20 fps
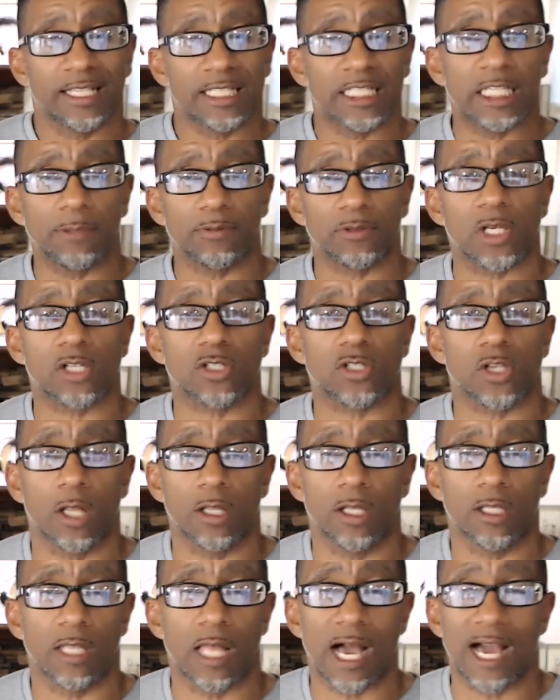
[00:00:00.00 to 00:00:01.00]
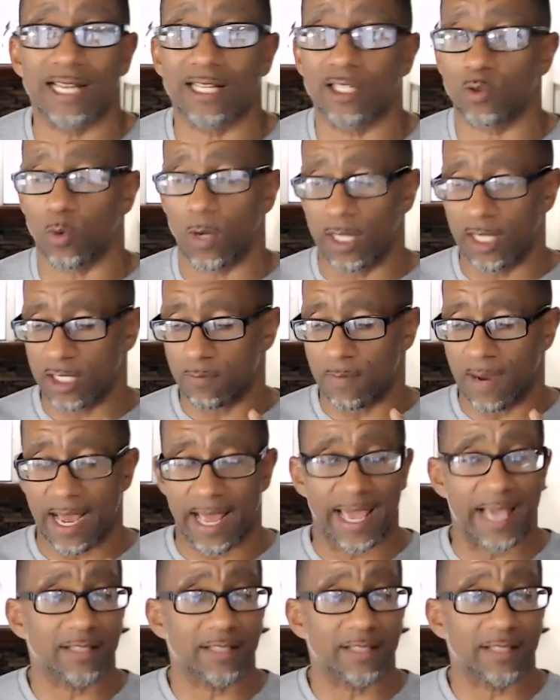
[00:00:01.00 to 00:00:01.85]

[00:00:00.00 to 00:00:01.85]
keeps us all in line, as well as my